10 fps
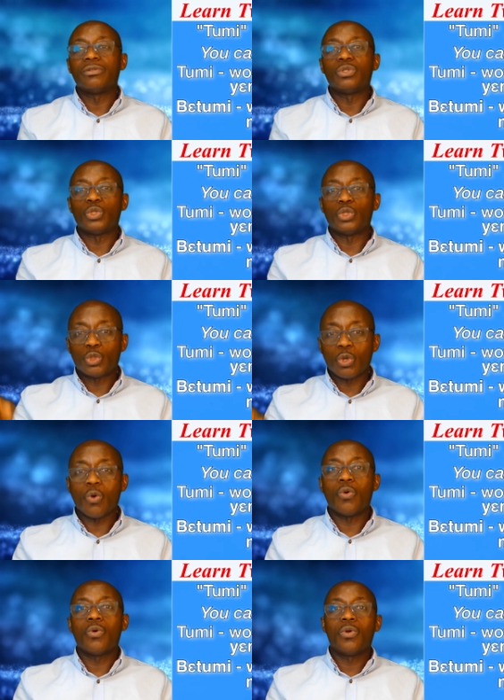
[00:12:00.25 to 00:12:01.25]
So,
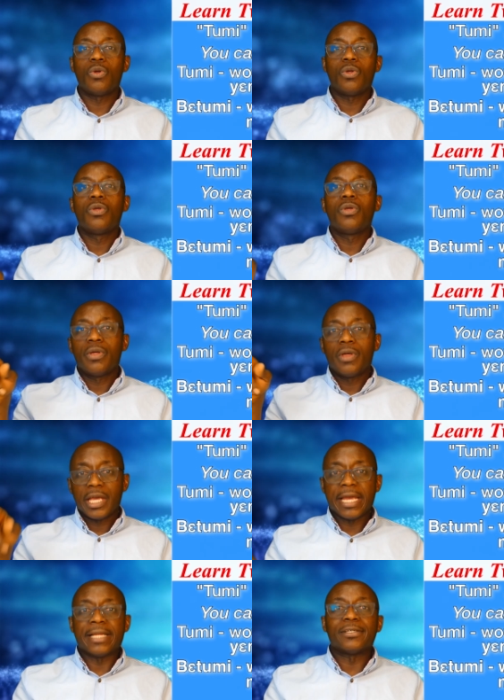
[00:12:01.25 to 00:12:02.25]

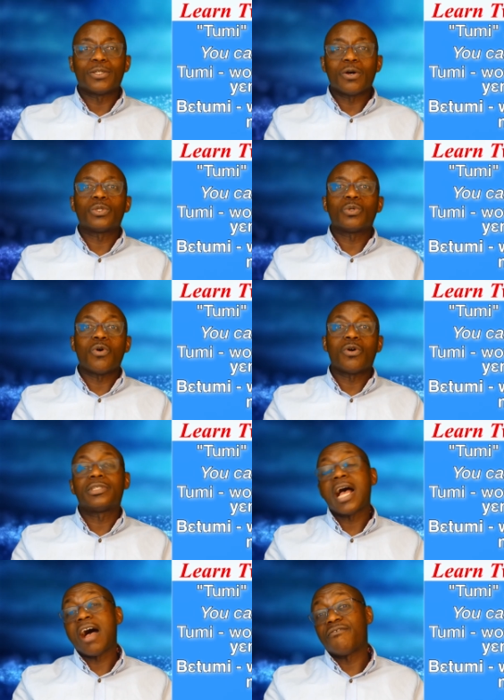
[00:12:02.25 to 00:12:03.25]
it is also what?
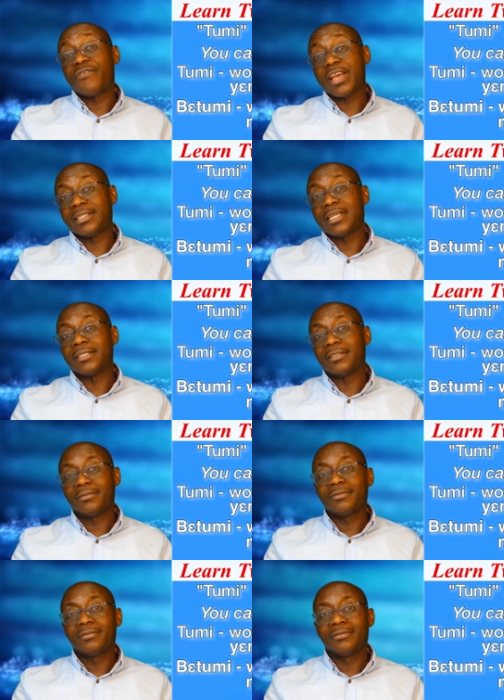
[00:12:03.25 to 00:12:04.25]
Affected.
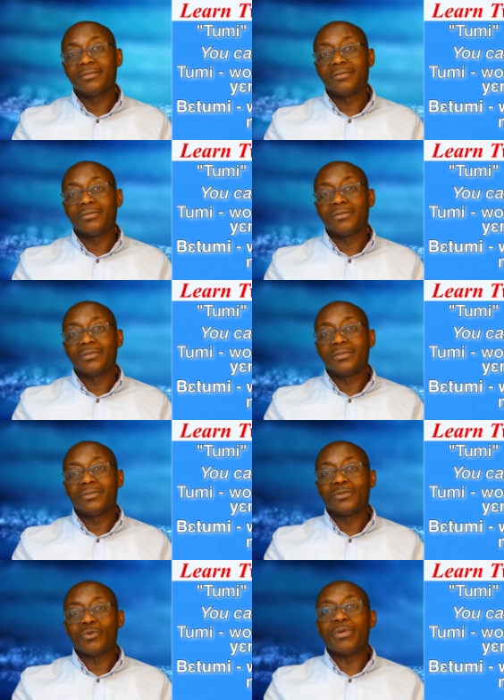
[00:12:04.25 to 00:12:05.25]

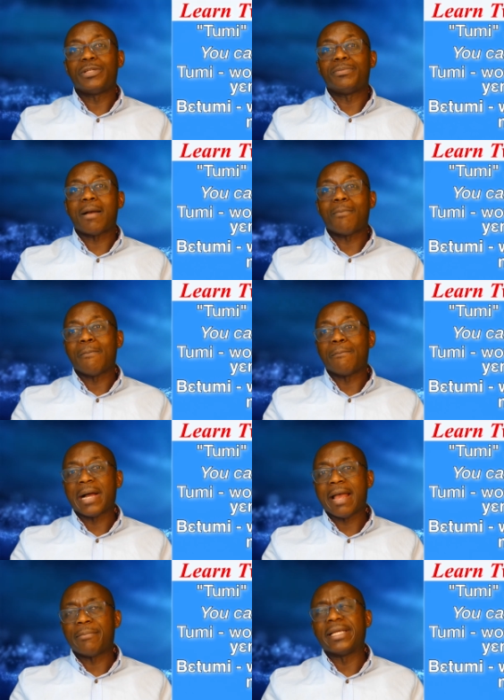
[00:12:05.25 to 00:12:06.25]

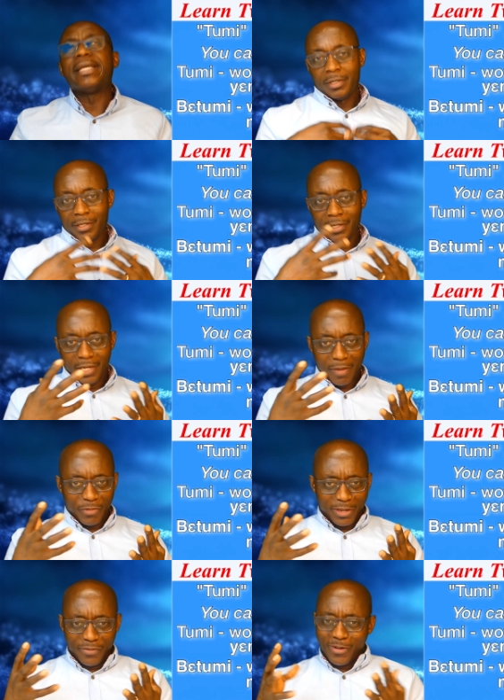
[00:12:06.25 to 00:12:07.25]
Let me
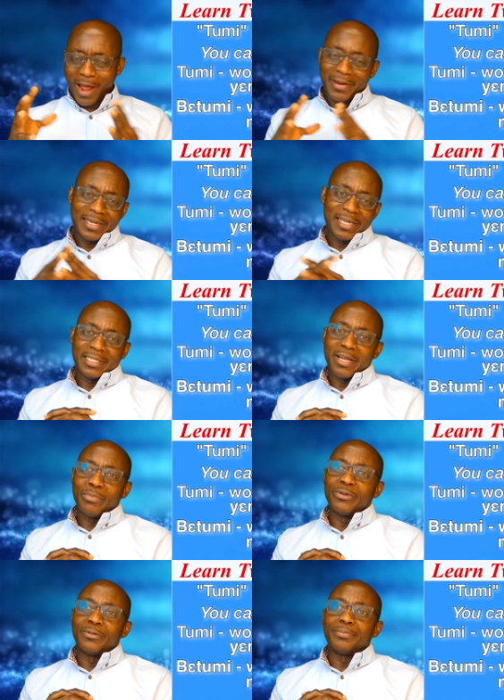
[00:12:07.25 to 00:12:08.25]
give you another
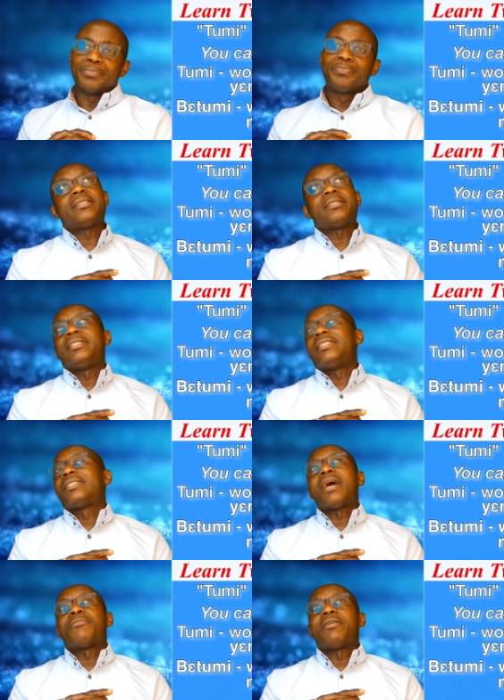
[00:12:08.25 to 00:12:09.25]
example. This
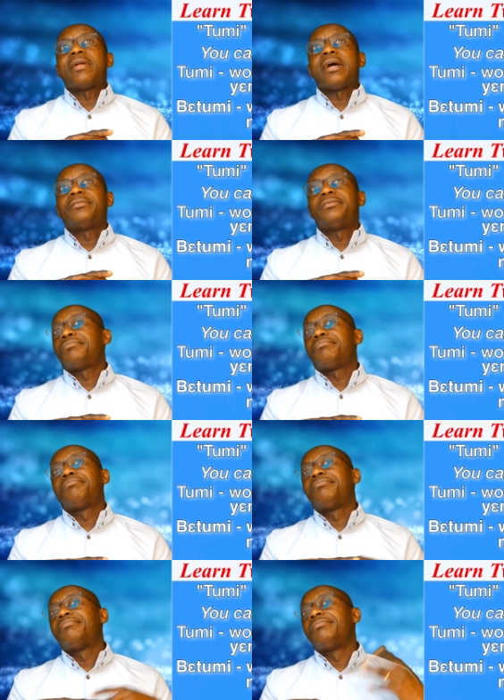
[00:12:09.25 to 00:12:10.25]
time around,
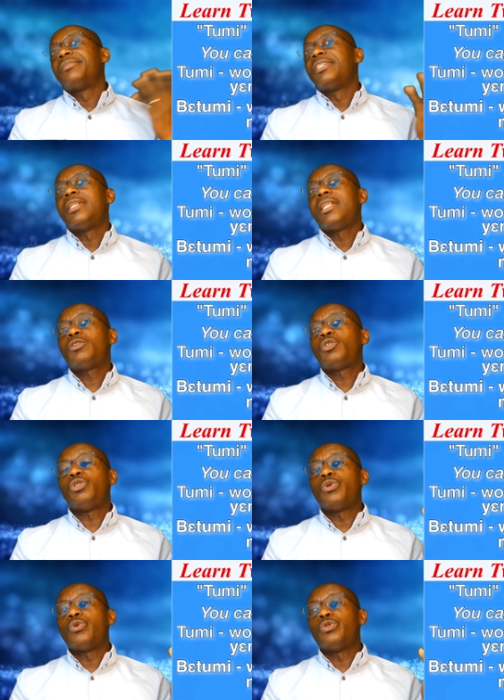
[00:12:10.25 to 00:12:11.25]
let's
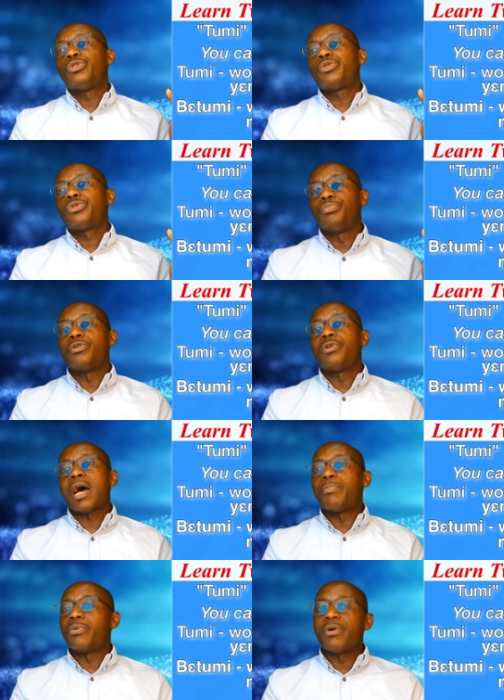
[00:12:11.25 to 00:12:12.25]
use plural
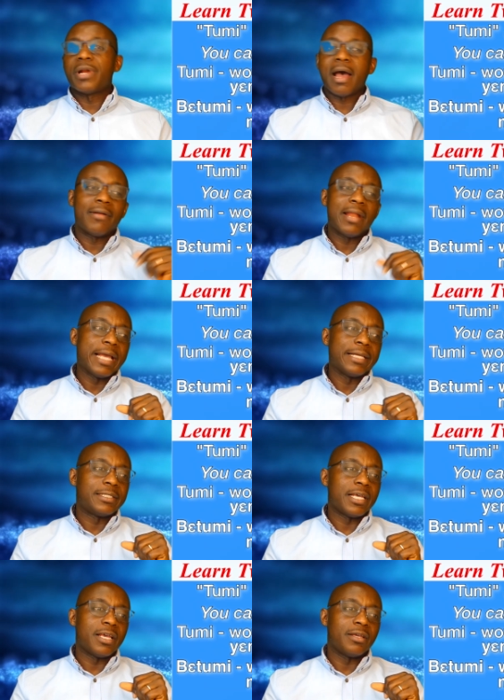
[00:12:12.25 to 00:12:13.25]
pronoun like,
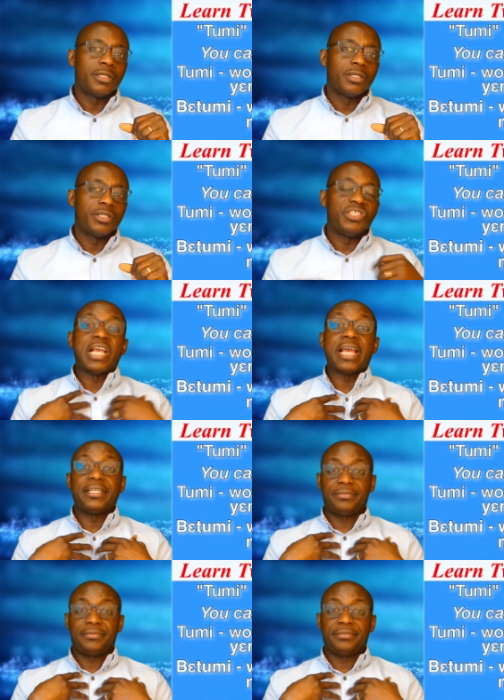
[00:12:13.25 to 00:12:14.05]
say, yen.